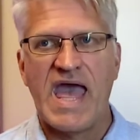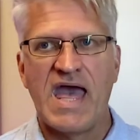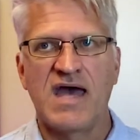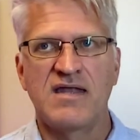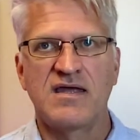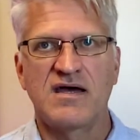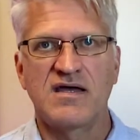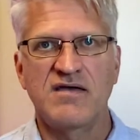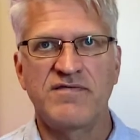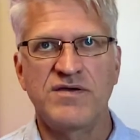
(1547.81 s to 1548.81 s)
And
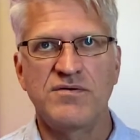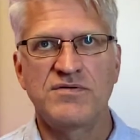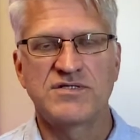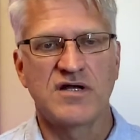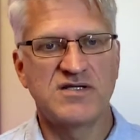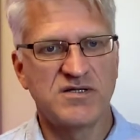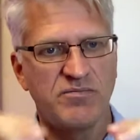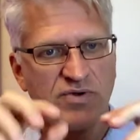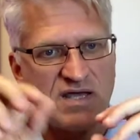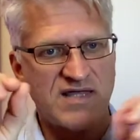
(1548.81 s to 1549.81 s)
if you start to
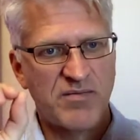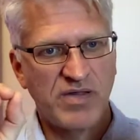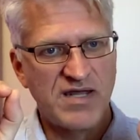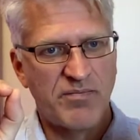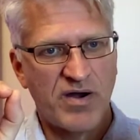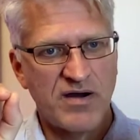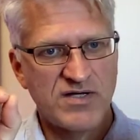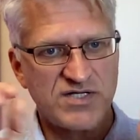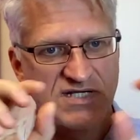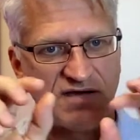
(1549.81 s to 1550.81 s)
break that plate apart
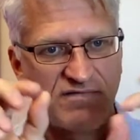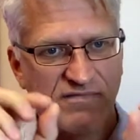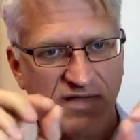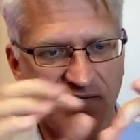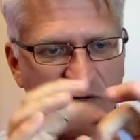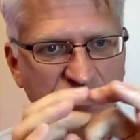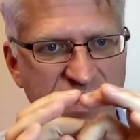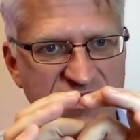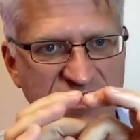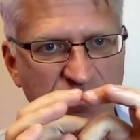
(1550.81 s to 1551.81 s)
and just have a little
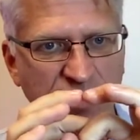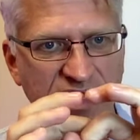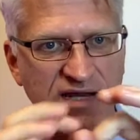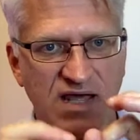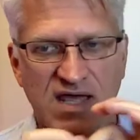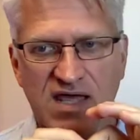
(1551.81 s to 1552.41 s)
piece of the plate,